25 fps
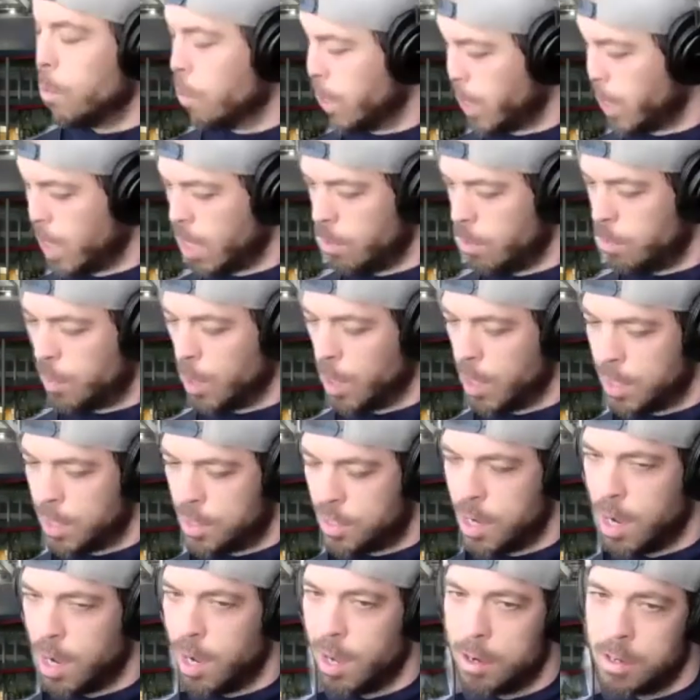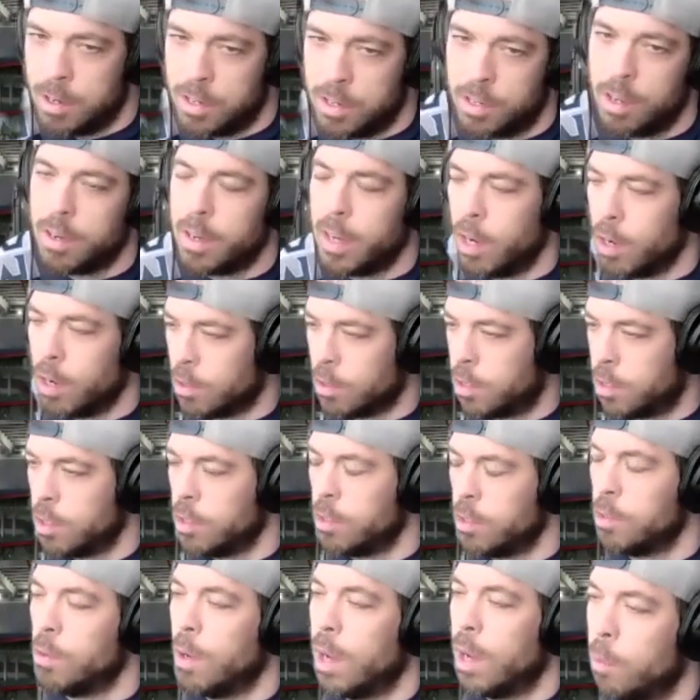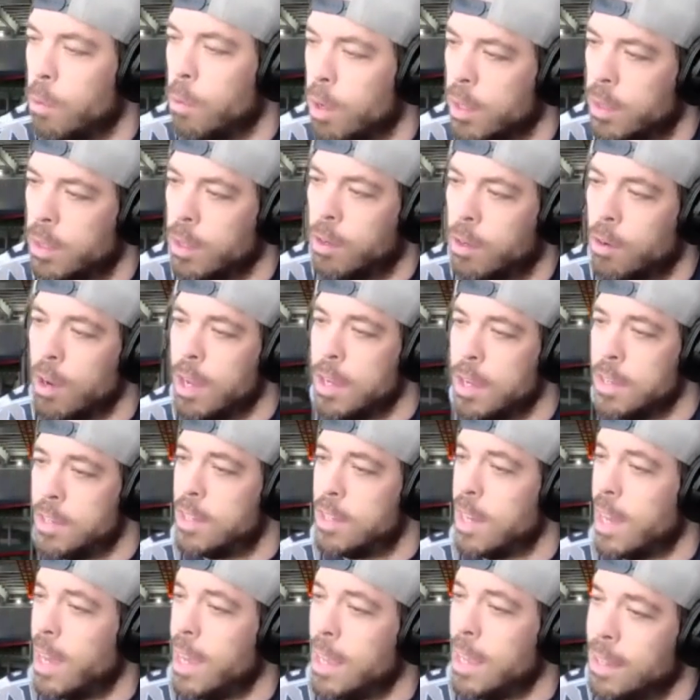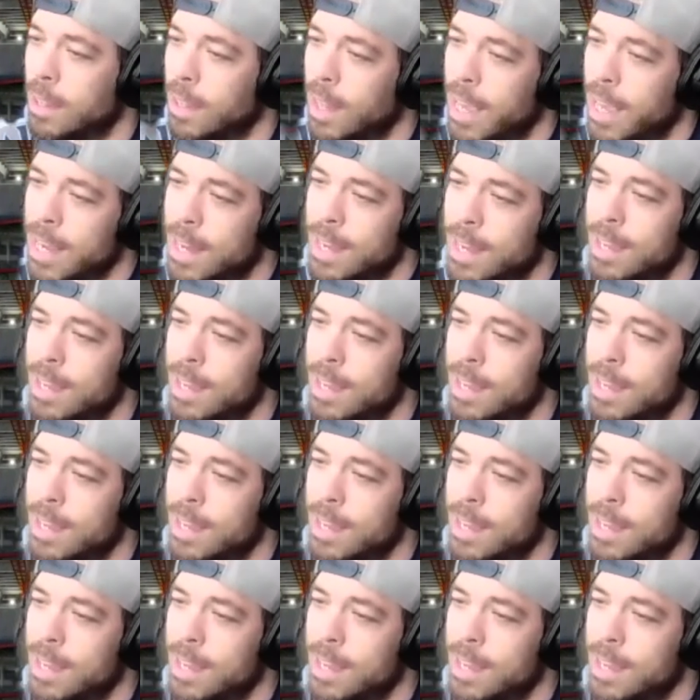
to get Bud's daughters on here, too. I want the Crazy Titan Lady.